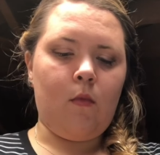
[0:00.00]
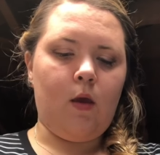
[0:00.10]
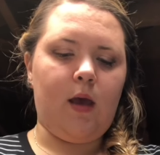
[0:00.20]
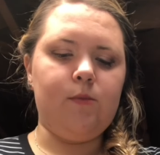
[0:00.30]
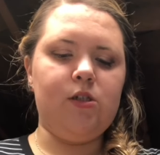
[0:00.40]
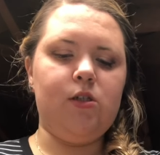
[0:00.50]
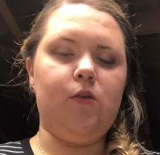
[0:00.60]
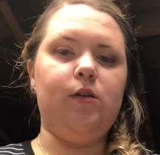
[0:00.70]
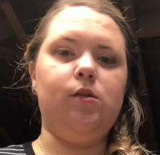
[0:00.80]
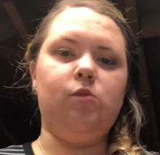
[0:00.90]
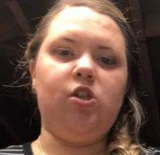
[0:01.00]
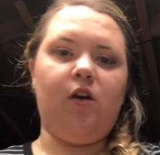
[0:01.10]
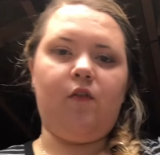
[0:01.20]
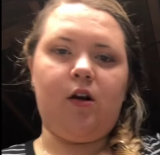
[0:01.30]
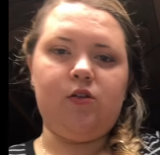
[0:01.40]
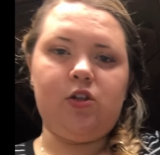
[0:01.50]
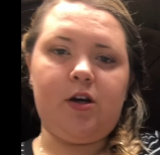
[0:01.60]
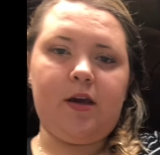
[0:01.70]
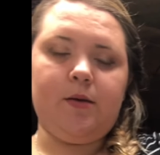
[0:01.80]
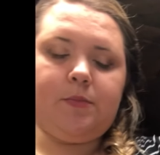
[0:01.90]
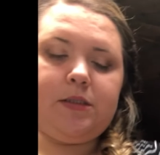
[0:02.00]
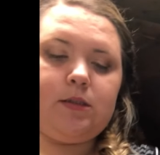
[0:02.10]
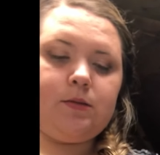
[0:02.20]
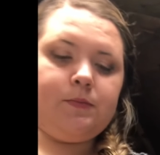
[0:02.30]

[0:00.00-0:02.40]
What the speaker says: I'm just doing some chevron stripes.